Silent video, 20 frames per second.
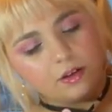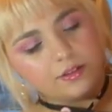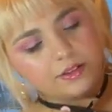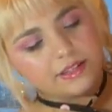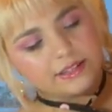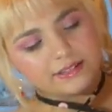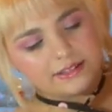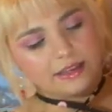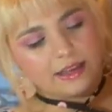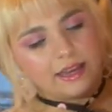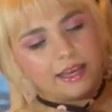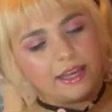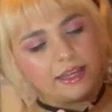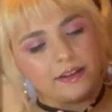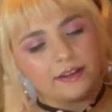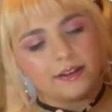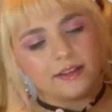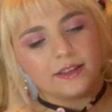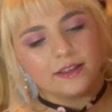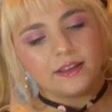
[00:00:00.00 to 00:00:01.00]
the
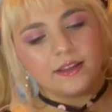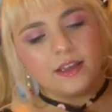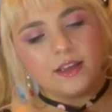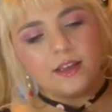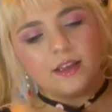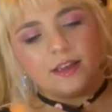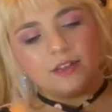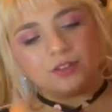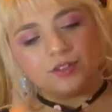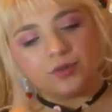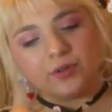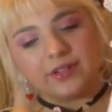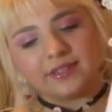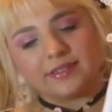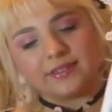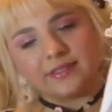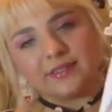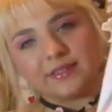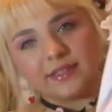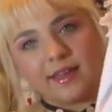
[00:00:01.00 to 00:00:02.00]
design
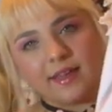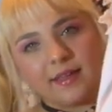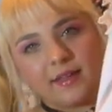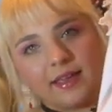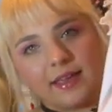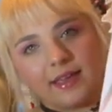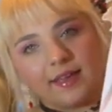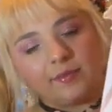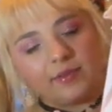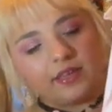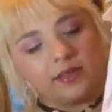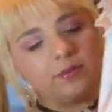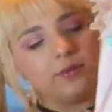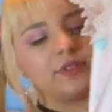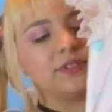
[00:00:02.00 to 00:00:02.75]
choices that AP puts